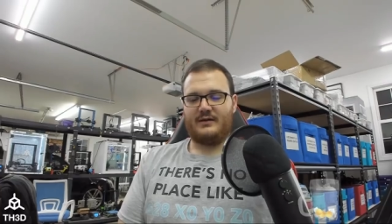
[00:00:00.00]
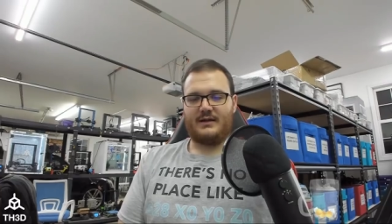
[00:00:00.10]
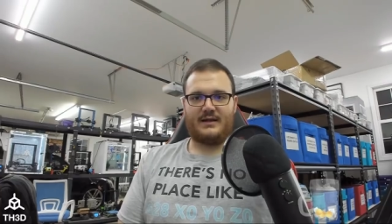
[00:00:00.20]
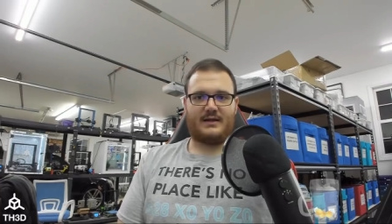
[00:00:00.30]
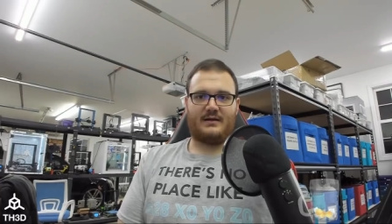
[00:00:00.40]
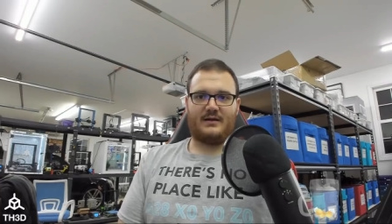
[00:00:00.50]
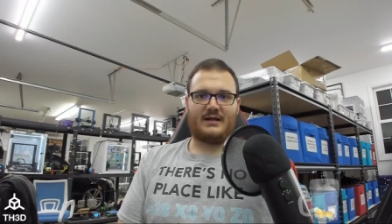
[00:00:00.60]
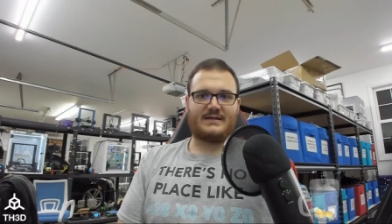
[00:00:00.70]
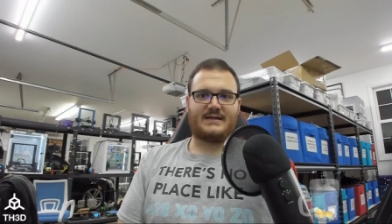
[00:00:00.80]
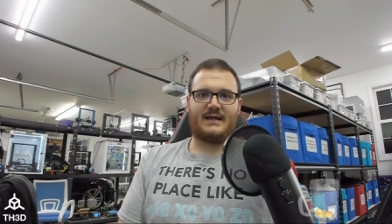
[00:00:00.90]
And like I
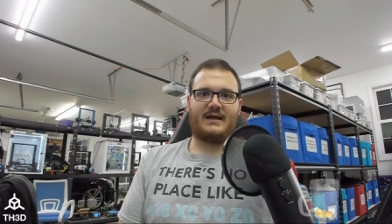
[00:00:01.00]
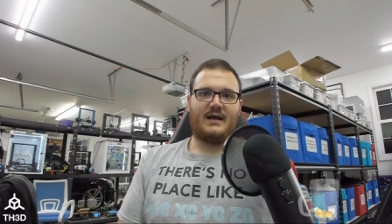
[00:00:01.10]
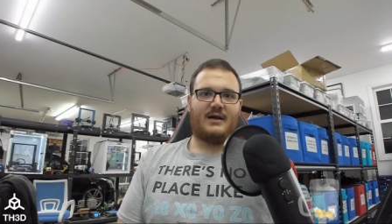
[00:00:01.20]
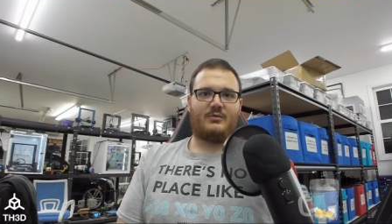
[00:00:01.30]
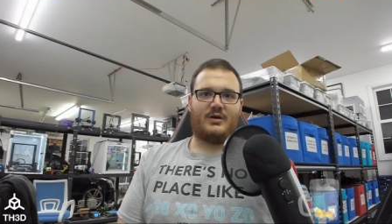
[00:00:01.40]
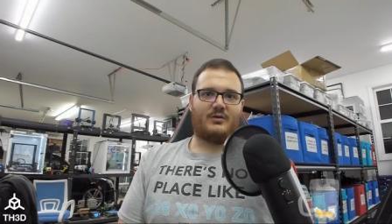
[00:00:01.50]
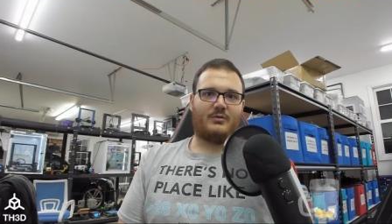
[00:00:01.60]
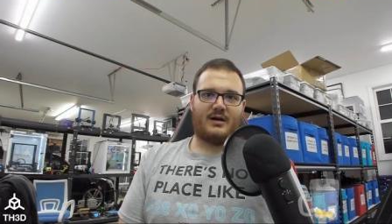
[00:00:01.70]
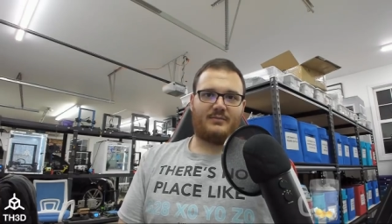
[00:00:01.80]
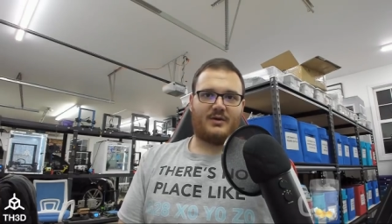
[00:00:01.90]
said, when you're
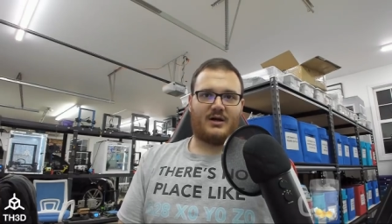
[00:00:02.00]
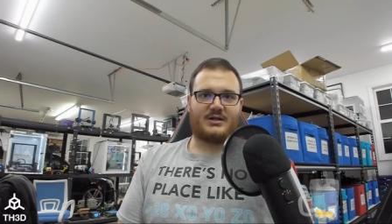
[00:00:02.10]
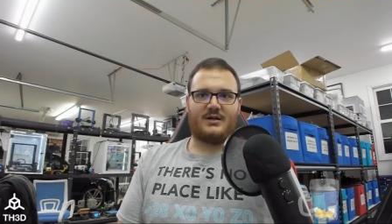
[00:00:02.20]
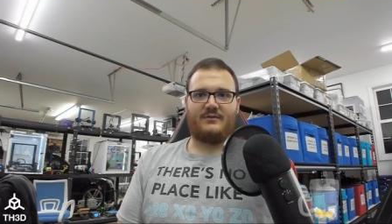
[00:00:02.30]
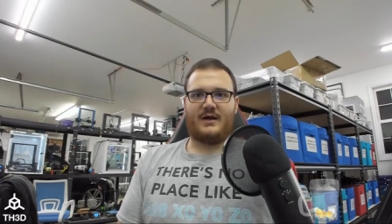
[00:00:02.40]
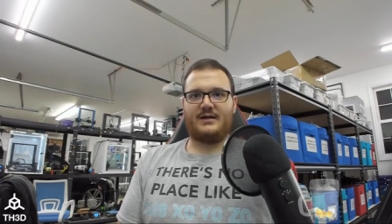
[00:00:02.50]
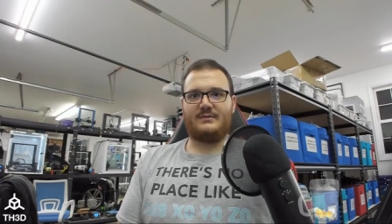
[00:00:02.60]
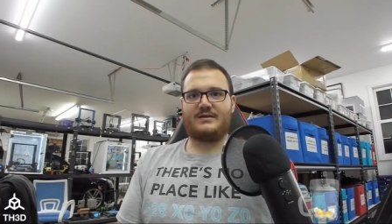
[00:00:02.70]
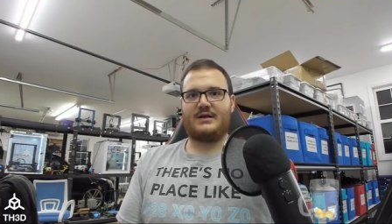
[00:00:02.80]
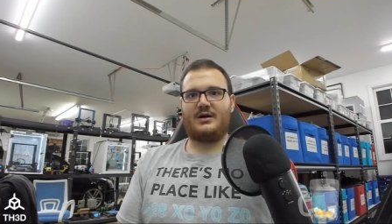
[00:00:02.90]
running production
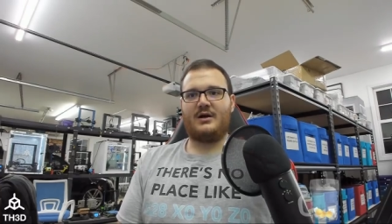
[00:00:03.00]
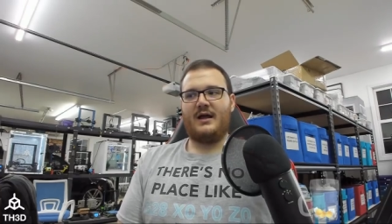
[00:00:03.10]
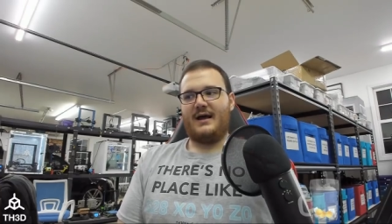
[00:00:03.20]
volumes here,